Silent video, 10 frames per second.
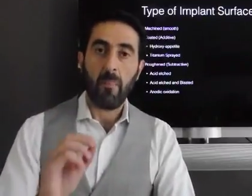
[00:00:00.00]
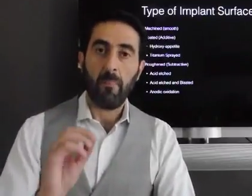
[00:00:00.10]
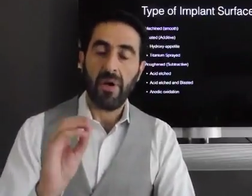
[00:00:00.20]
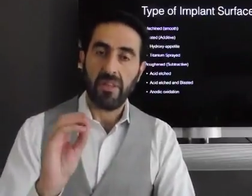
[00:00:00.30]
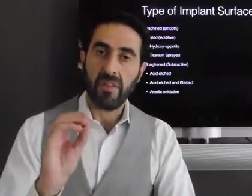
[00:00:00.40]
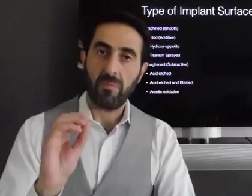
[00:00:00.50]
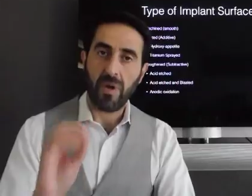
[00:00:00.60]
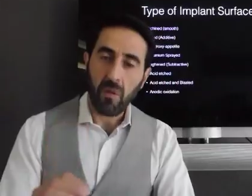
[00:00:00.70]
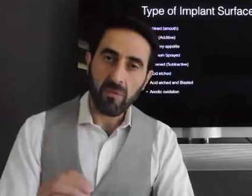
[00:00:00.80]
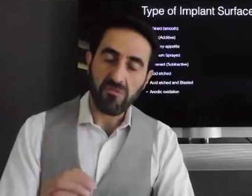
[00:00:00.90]
But the
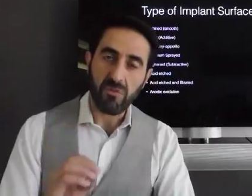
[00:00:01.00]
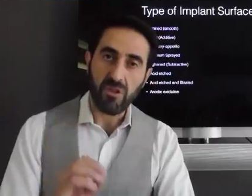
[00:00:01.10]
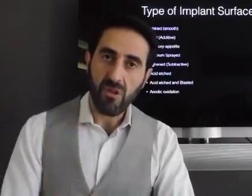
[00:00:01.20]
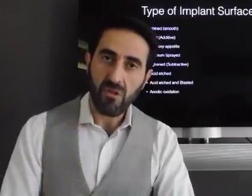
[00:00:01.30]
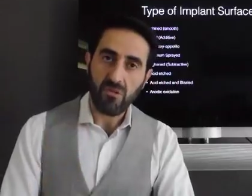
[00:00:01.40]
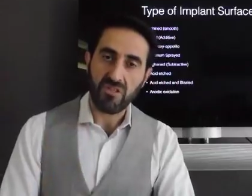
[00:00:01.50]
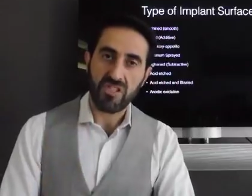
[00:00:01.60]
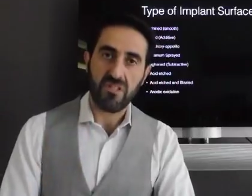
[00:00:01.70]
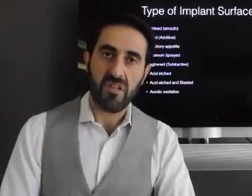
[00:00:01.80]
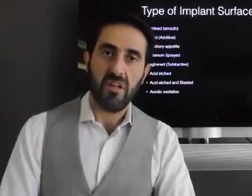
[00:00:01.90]
problems with
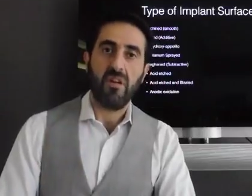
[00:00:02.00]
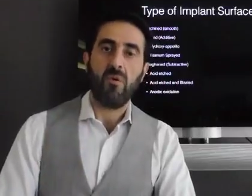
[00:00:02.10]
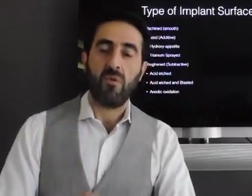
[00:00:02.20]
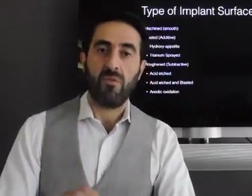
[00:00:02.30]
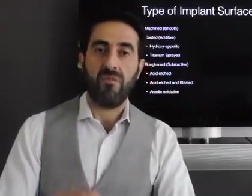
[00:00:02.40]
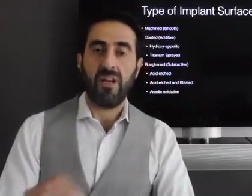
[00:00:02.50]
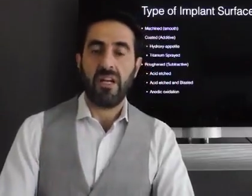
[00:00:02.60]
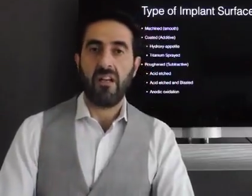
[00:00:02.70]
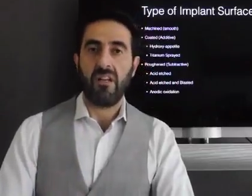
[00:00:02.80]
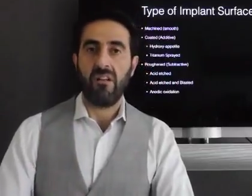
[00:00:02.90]
those, what we find
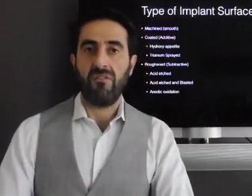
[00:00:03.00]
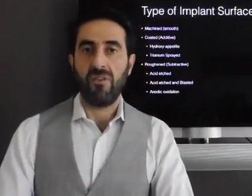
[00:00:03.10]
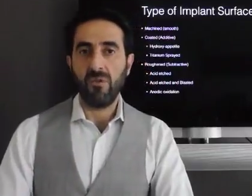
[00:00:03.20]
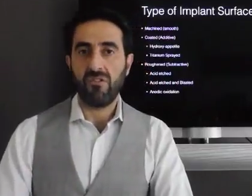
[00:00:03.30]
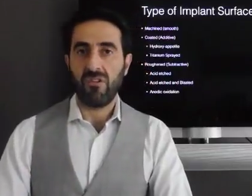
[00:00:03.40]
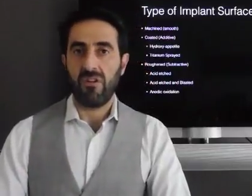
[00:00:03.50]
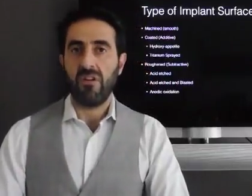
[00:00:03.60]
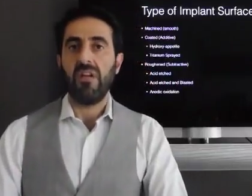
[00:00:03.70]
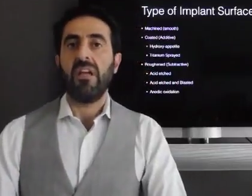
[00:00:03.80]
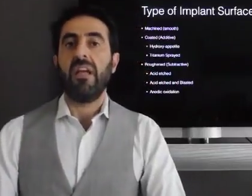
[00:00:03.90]
out in the
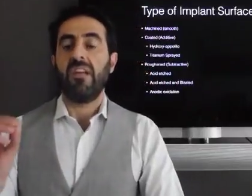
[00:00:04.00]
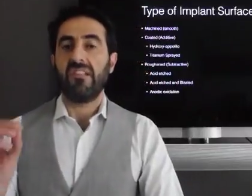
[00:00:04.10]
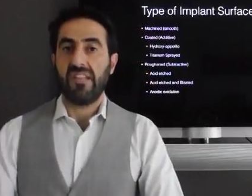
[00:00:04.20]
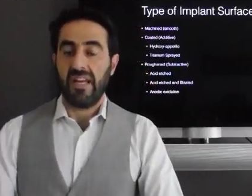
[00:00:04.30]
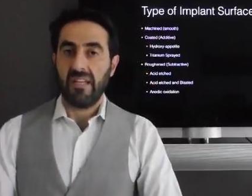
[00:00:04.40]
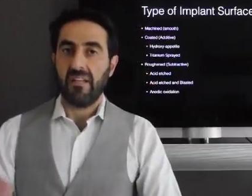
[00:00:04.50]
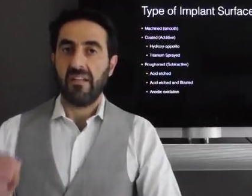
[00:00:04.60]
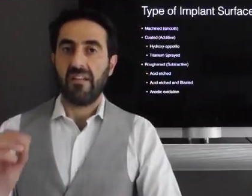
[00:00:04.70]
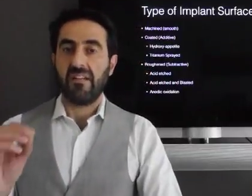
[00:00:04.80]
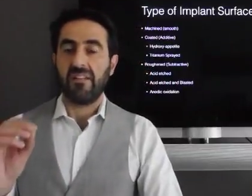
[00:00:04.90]
future, is that
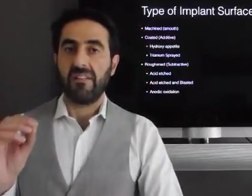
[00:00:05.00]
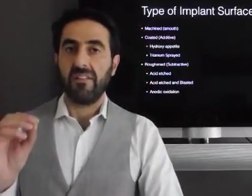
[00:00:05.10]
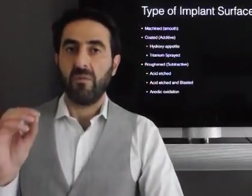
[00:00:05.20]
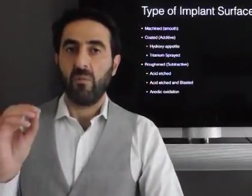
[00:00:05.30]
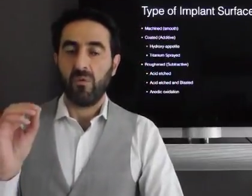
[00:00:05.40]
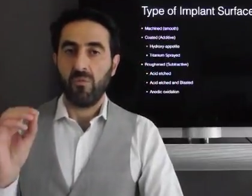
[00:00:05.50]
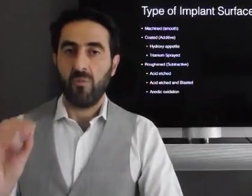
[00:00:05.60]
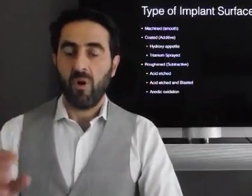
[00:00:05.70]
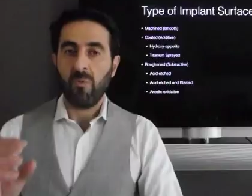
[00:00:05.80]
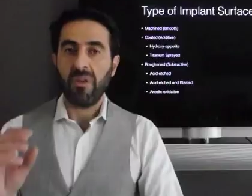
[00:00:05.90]
the
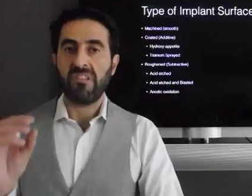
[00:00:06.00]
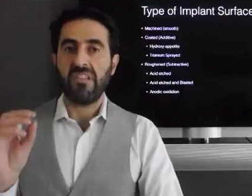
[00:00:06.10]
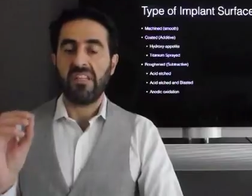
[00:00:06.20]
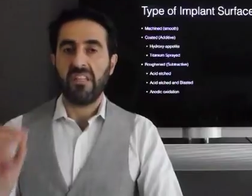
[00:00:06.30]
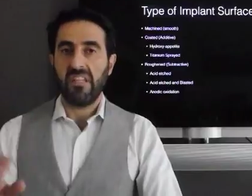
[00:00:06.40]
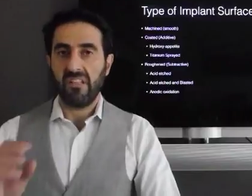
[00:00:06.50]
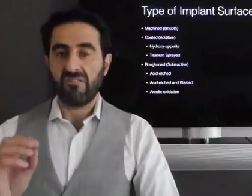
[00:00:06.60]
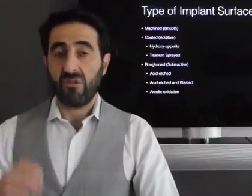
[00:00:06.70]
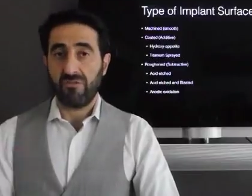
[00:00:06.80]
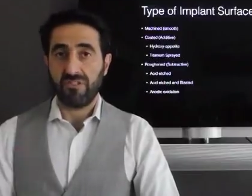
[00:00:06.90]
moments that
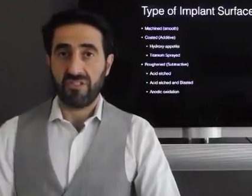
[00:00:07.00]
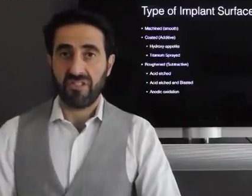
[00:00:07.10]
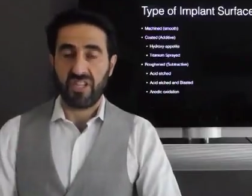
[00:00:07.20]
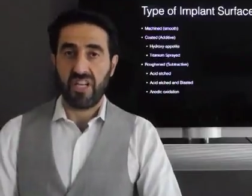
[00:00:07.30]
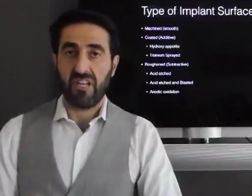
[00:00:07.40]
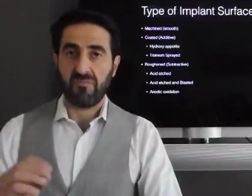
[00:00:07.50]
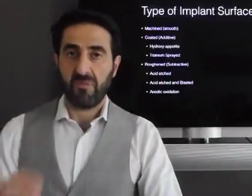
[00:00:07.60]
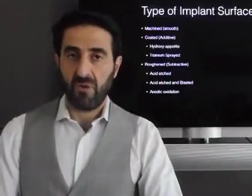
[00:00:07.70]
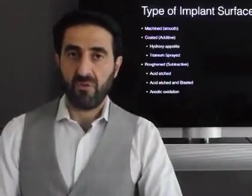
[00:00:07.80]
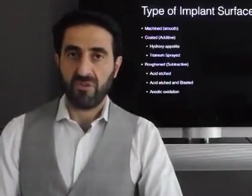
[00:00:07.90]
these surfaces get
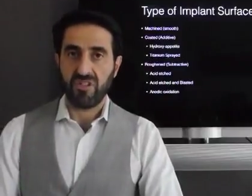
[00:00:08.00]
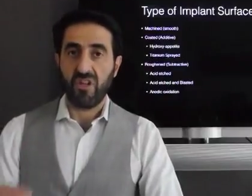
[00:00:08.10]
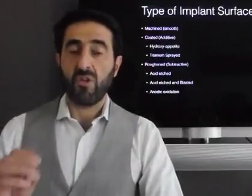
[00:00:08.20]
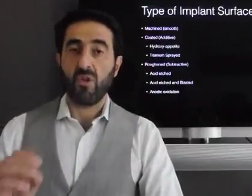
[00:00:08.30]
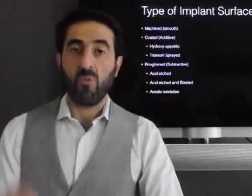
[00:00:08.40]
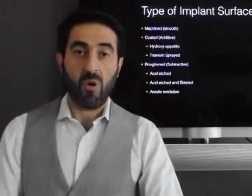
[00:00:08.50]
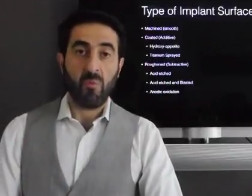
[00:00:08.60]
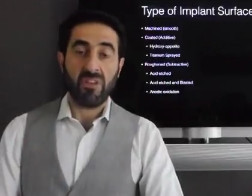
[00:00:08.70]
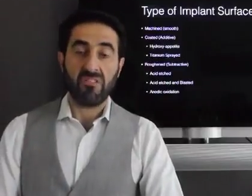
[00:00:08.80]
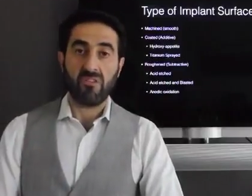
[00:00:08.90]
exposed, the
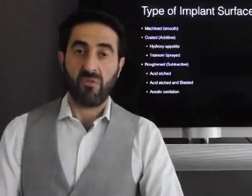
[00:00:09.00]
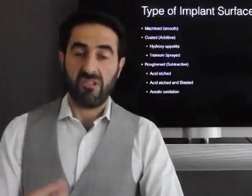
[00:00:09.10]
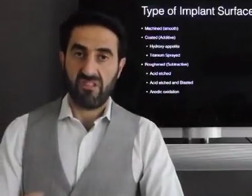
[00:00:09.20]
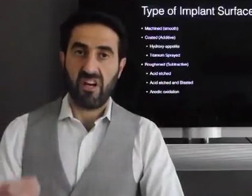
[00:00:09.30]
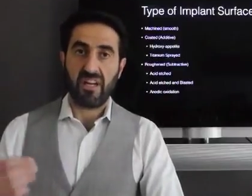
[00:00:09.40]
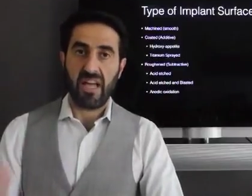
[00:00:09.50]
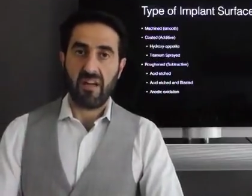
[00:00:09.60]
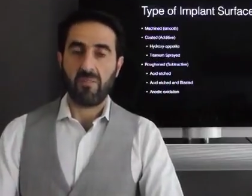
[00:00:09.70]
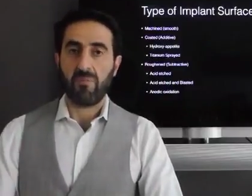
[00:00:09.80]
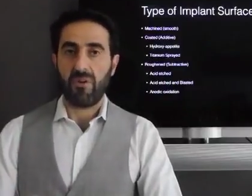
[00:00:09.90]
moment that we start
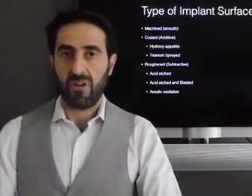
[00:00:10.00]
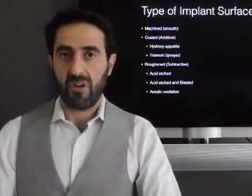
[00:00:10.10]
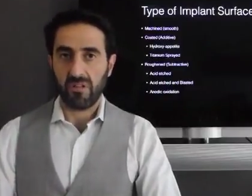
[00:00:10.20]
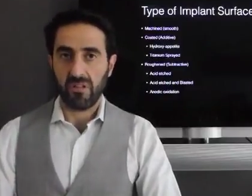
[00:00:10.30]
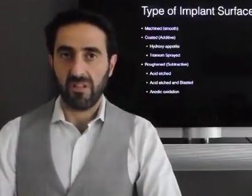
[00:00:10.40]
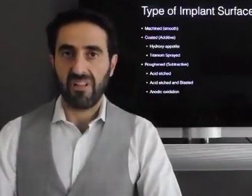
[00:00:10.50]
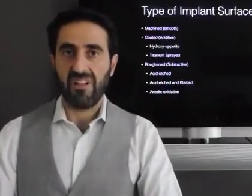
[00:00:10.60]
having periodontal